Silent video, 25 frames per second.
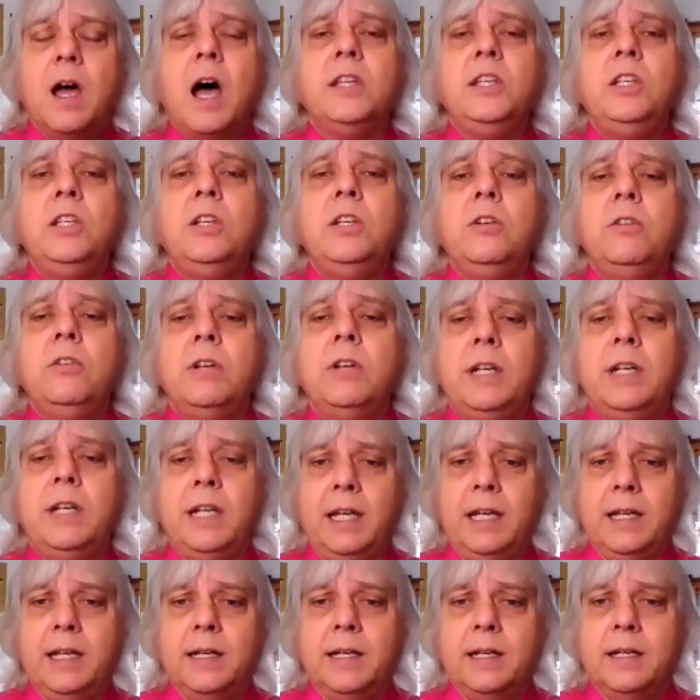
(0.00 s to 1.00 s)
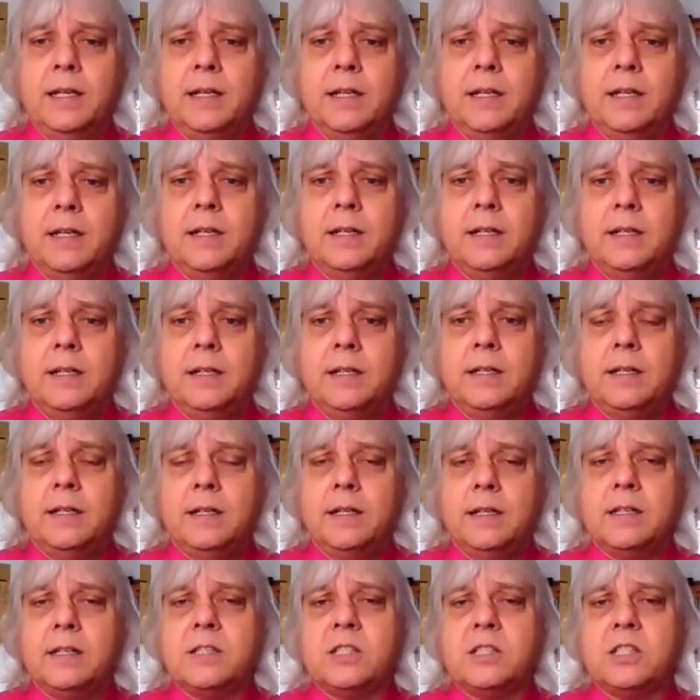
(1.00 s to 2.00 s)
a unity,
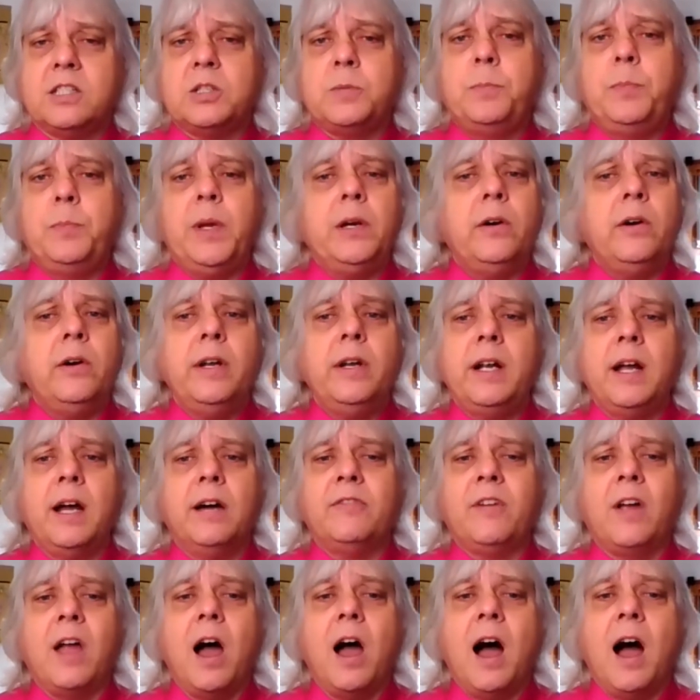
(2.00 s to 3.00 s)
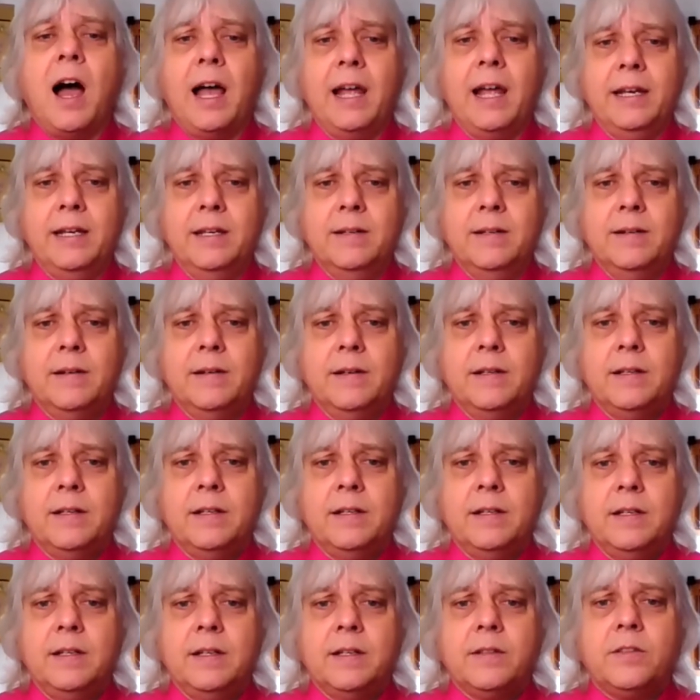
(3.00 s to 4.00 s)
a spirit of God,
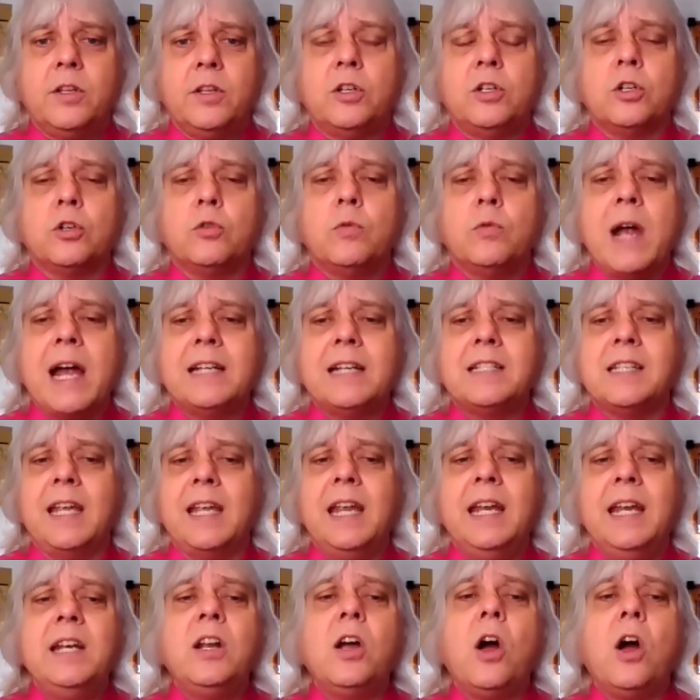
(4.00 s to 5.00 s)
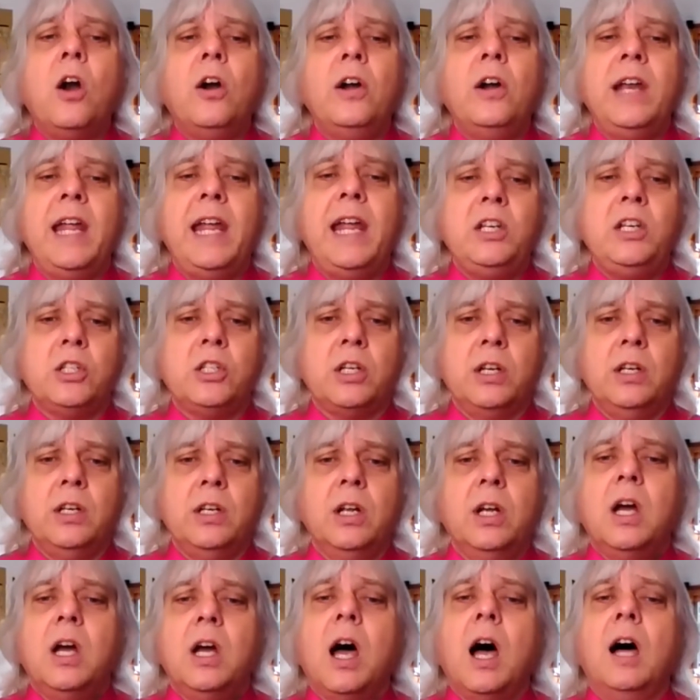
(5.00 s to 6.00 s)
the direct
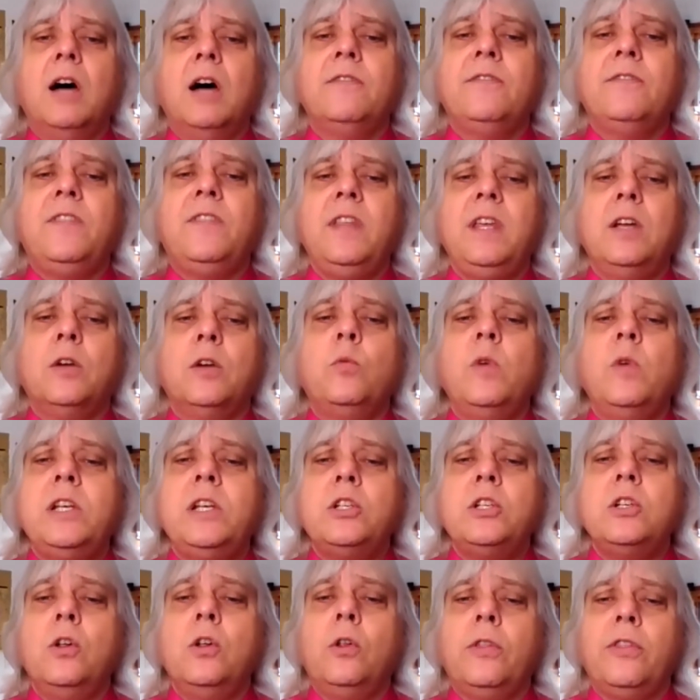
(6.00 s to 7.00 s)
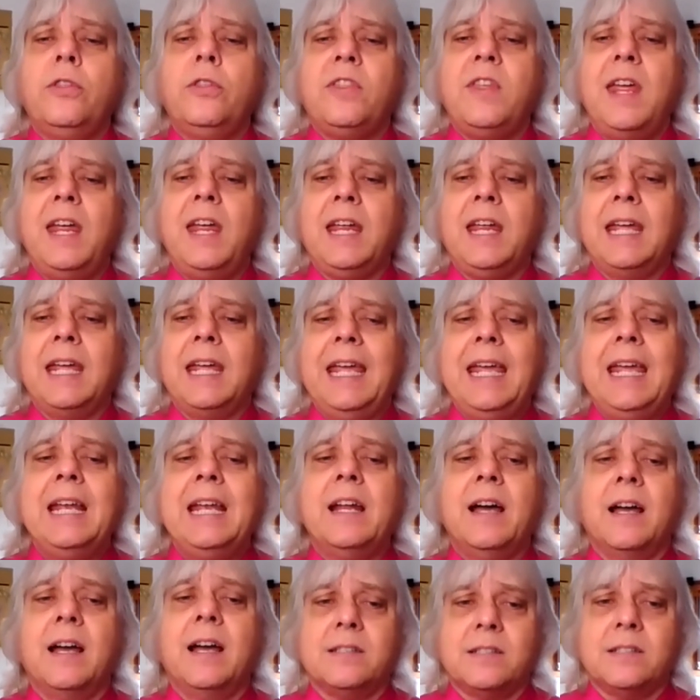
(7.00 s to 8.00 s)
incarnation of the original thing
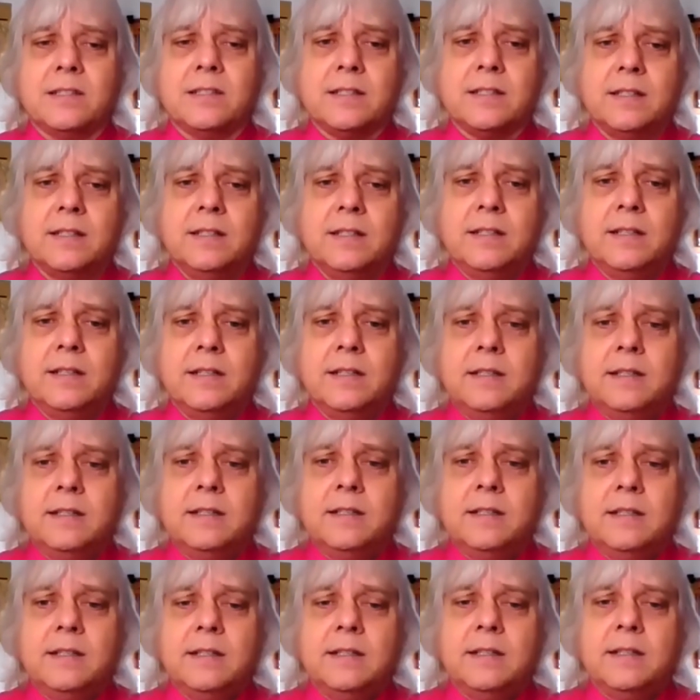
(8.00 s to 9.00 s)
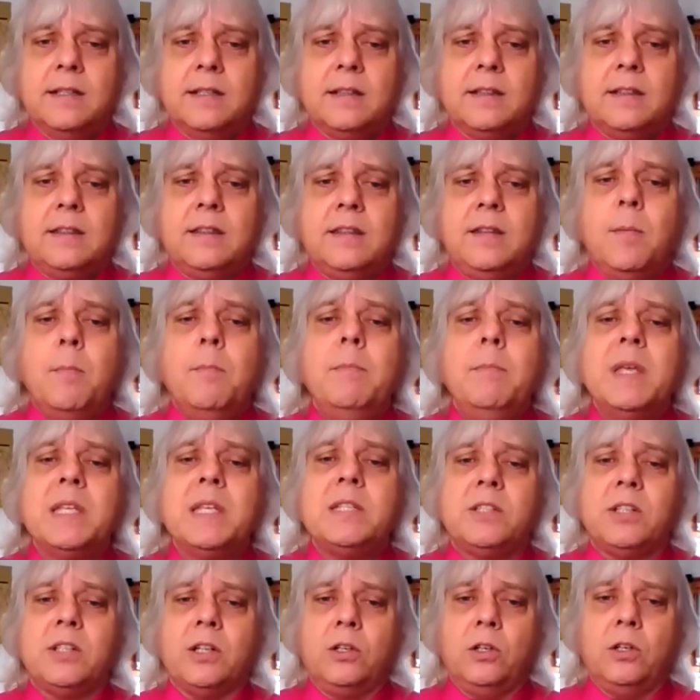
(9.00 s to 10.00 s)
in us, the
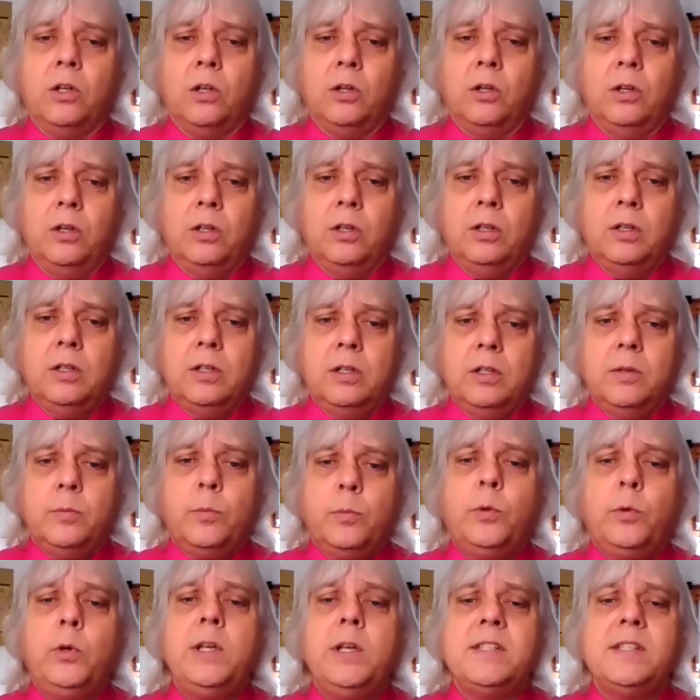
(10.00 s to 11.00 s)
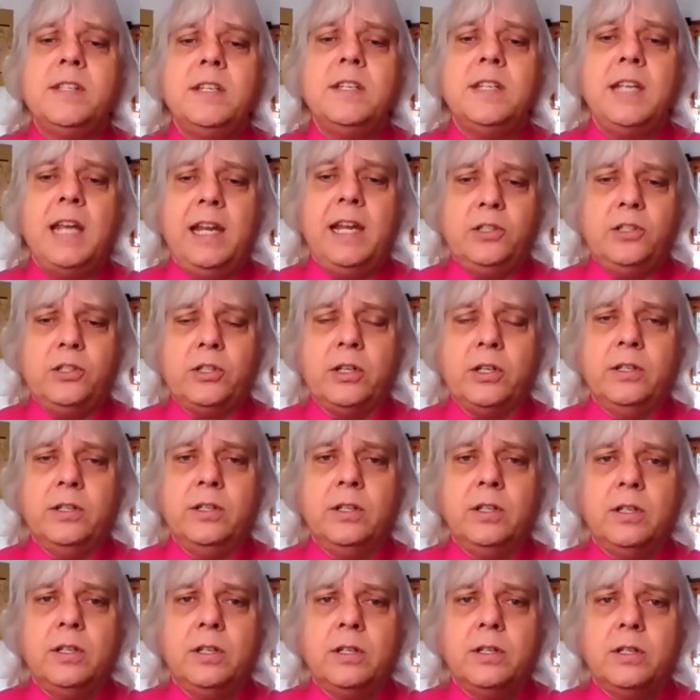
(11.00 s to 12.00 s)
mystical
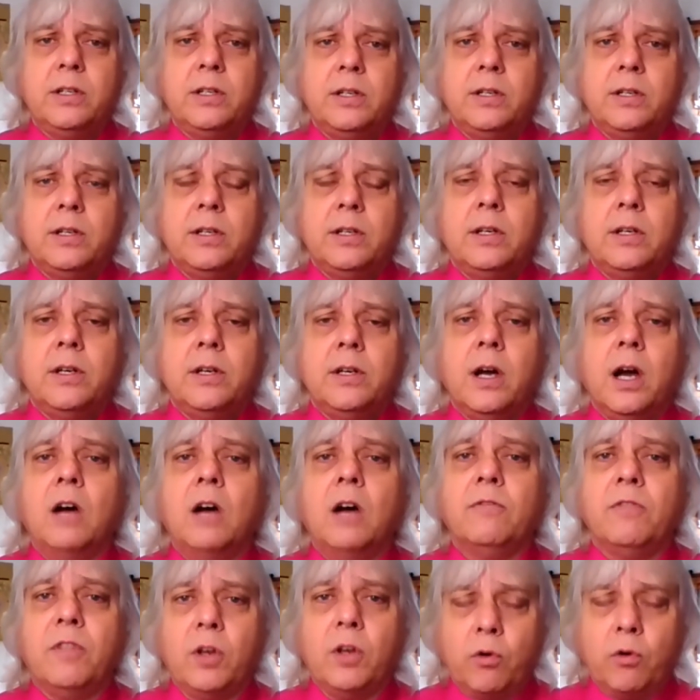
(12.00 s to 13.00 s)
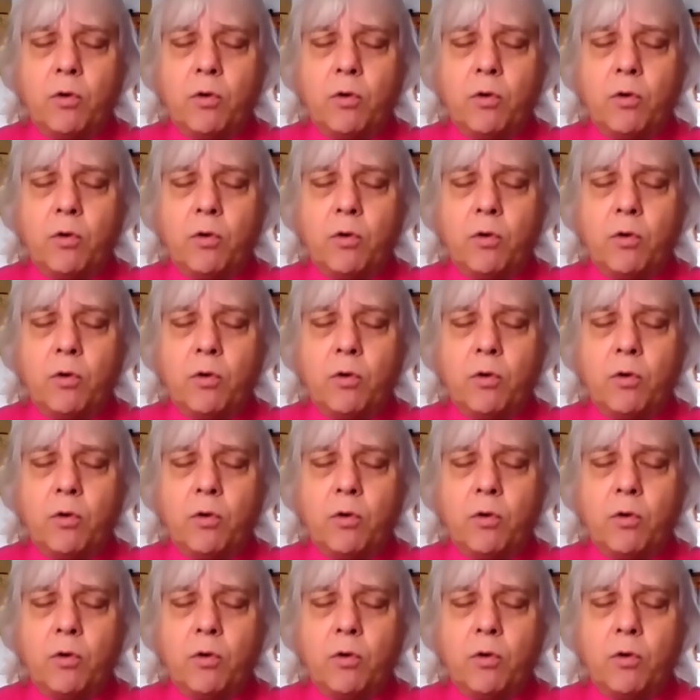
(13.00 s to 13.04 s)
presentation of the